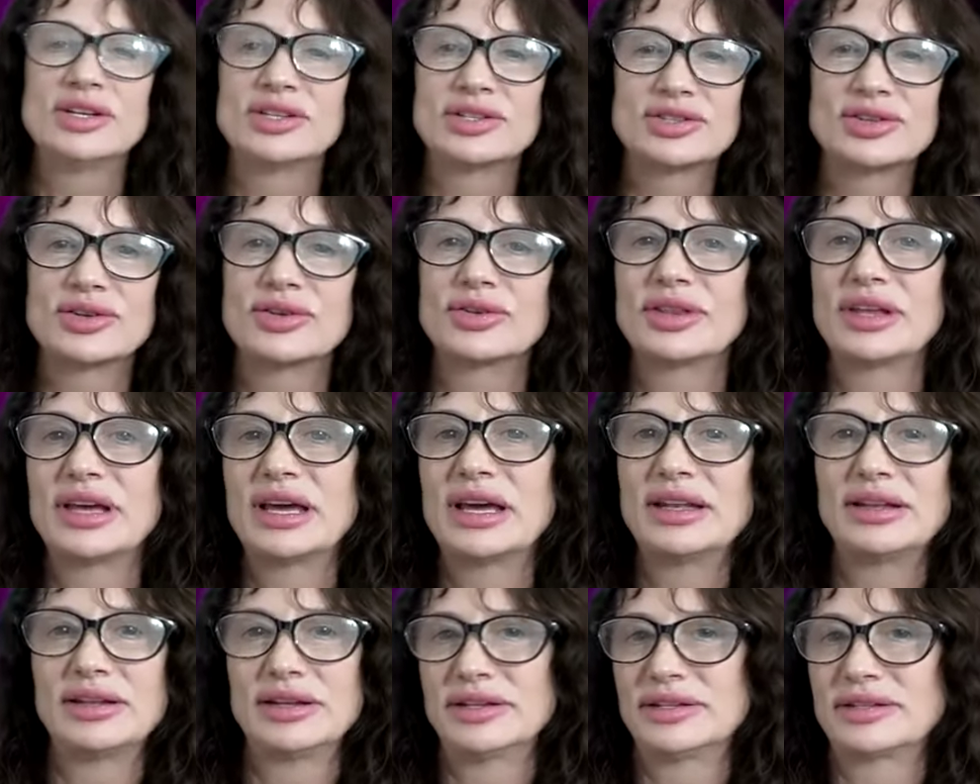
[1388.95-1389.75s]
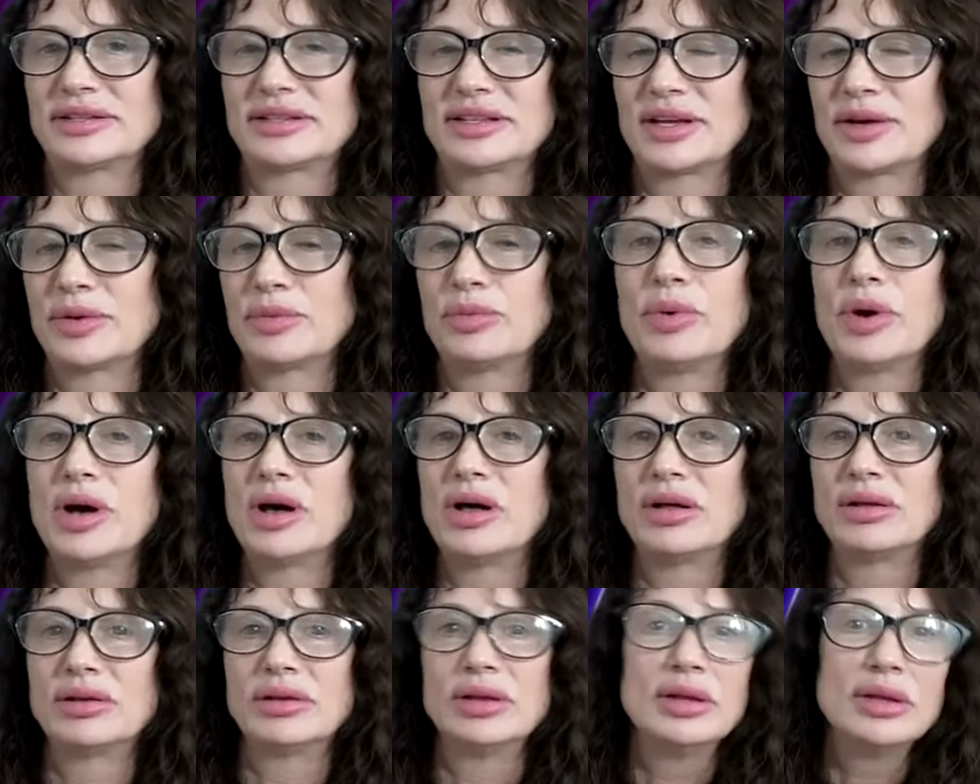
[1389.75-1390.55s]
So that it's like,
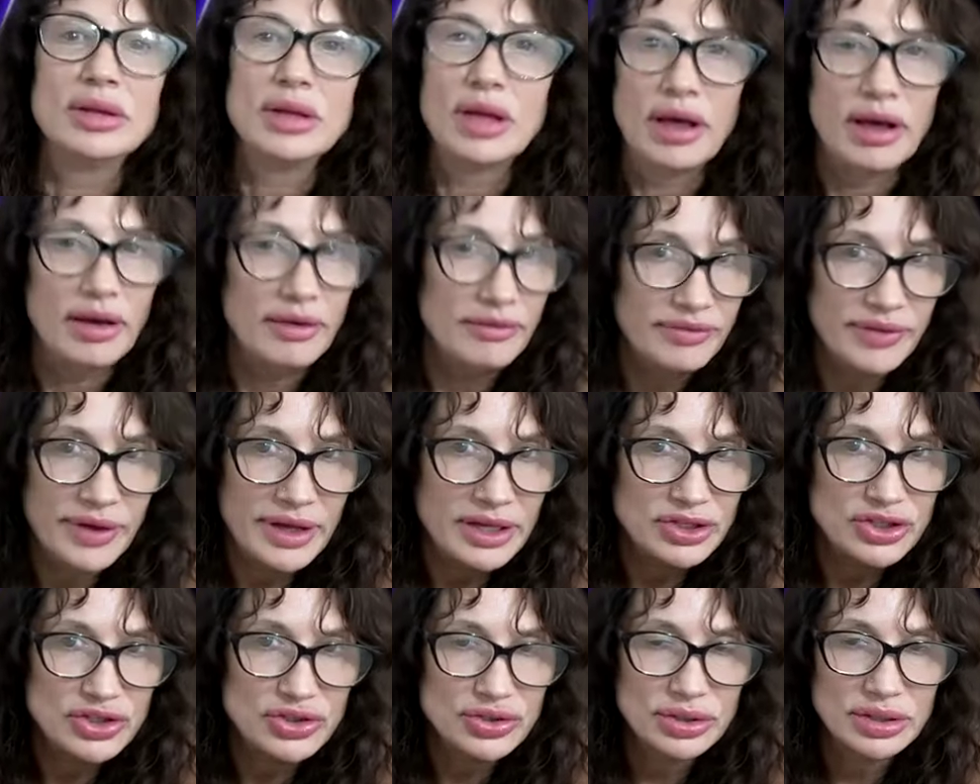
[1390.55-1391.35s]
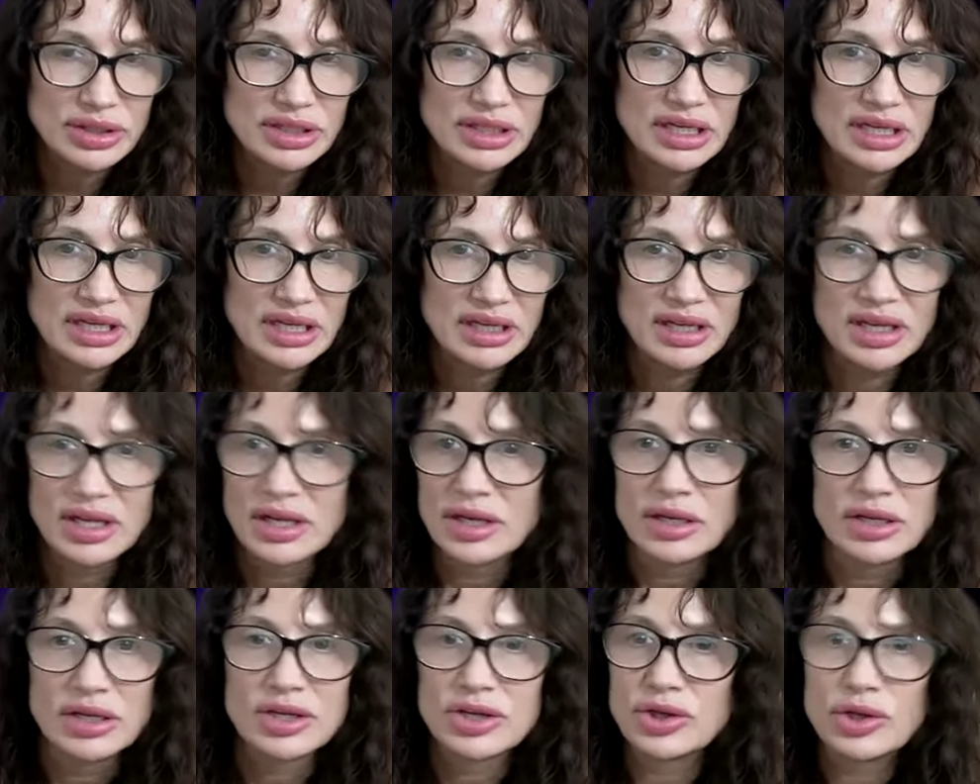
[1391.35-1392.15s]
well, eventually
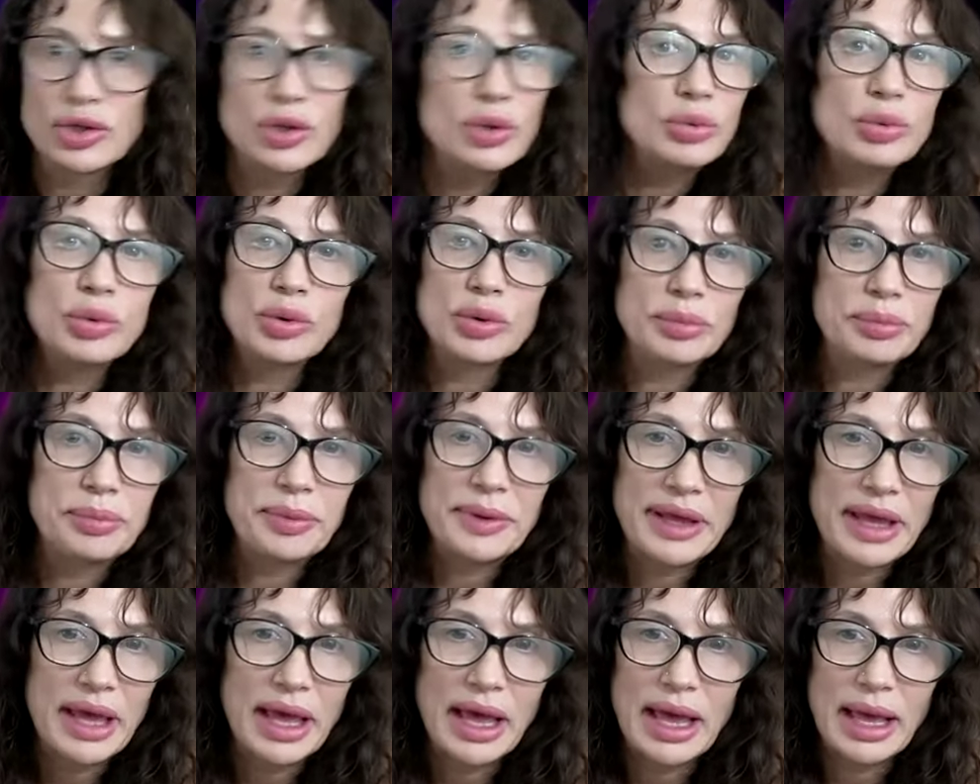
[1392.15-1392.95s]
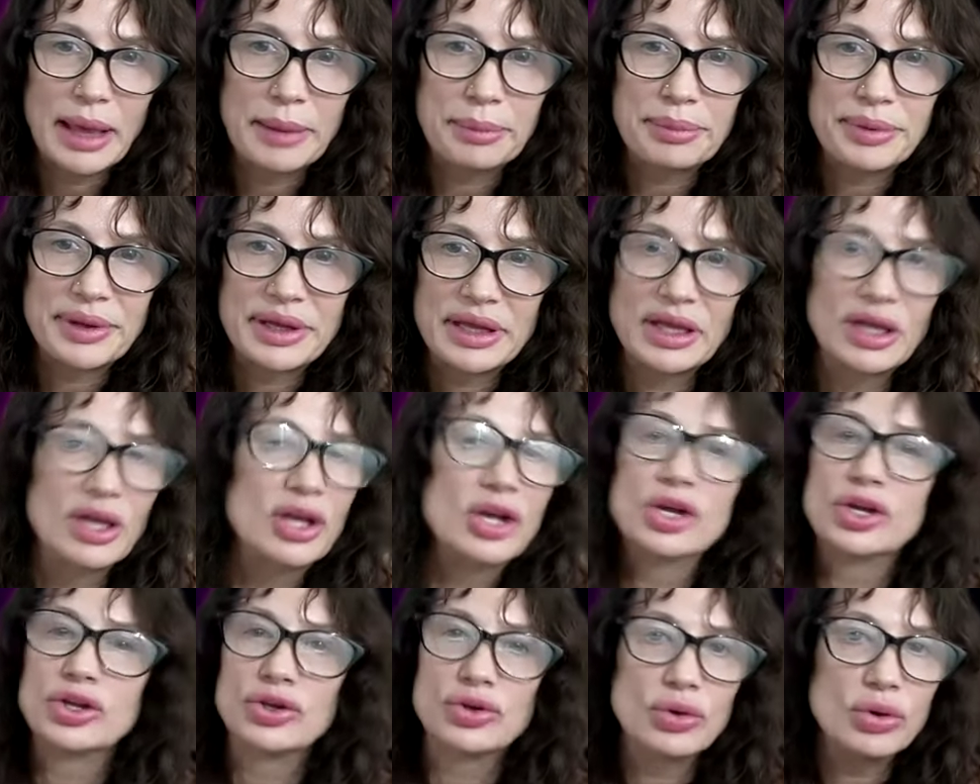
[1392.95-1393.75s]
you won't be happy.